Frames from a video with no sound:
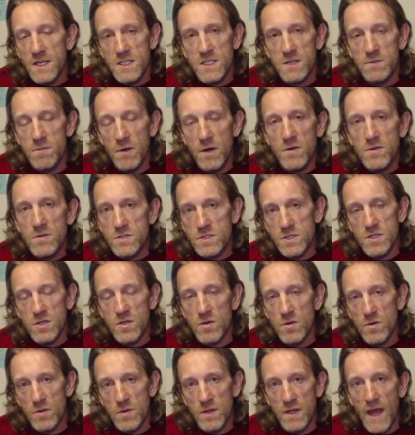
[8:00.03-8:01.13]
exposed
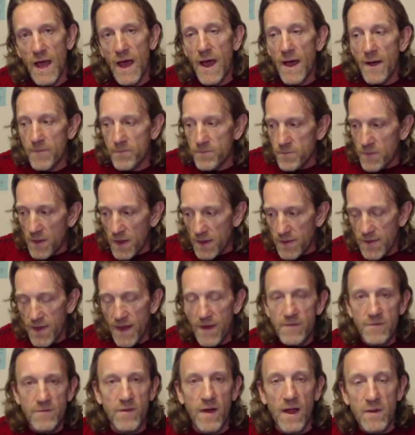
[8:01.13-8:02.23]
to that
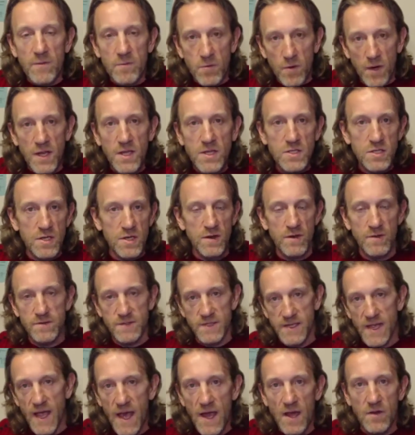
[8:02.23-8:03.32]
vibration of
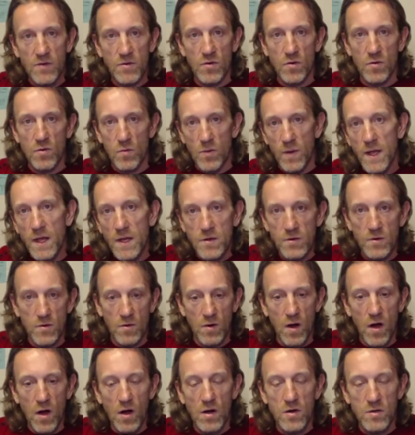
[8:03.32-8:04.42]
sand or wind
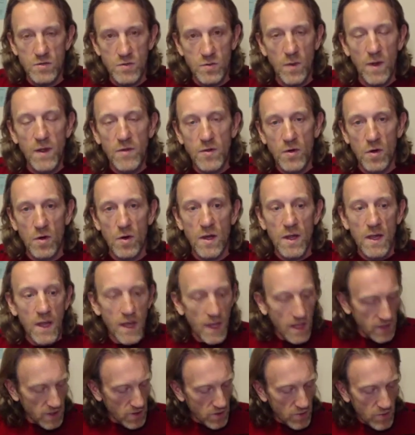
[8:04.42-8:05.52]
or harsh weather,
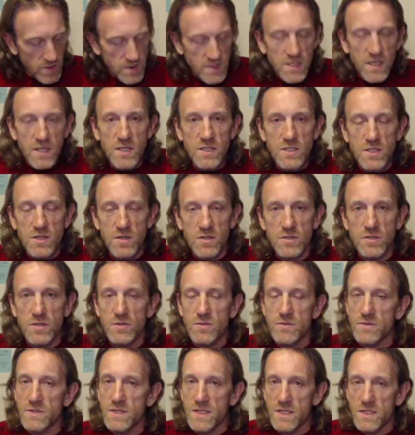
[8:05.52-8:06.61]
you know, it's going to start
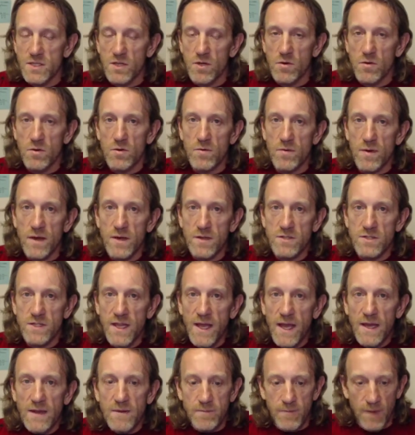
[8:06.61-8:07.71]
to deteriorate our
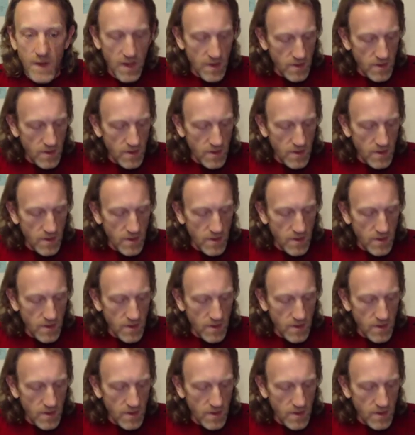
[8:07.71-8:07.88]
skin.